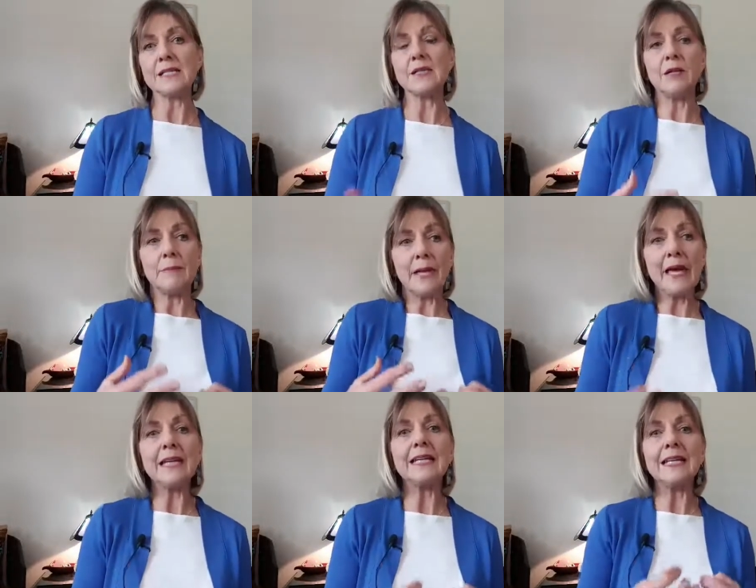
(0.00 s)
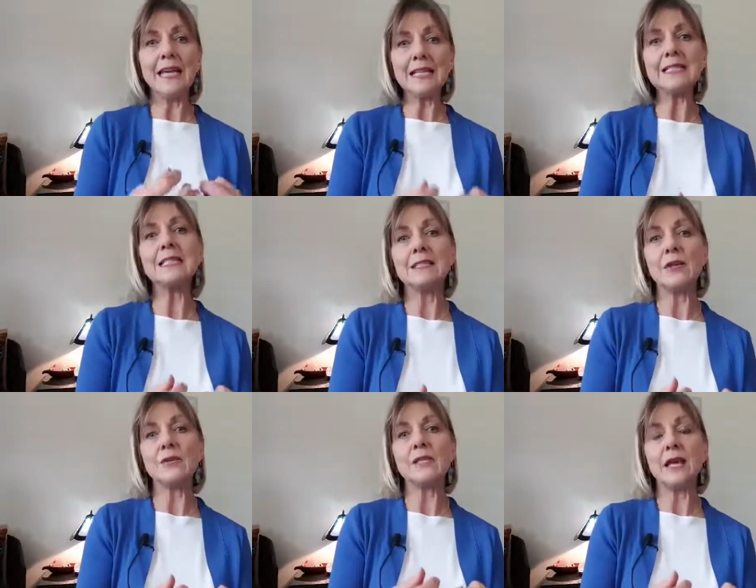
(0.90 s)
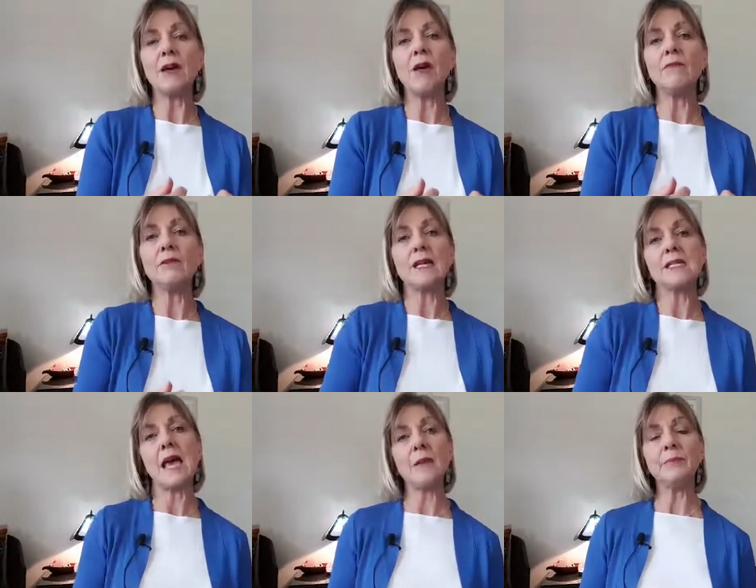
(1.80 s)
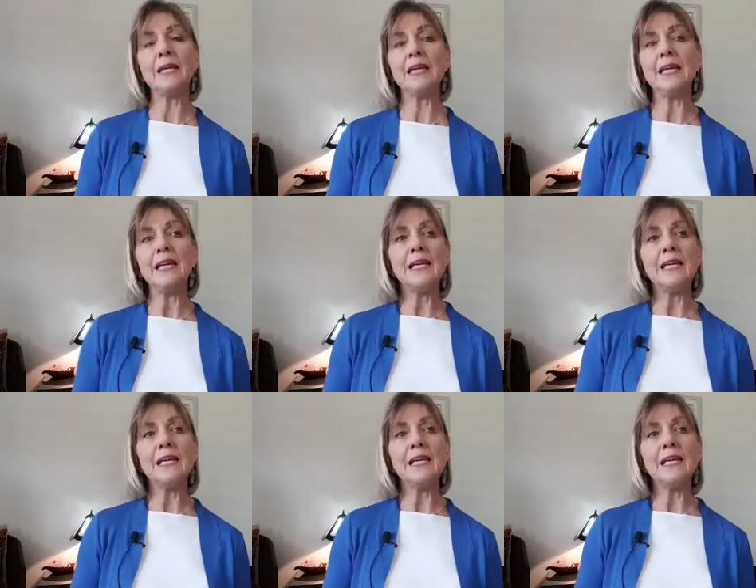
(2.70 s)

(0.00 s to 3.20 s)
so they'd be able to get that confidence happening,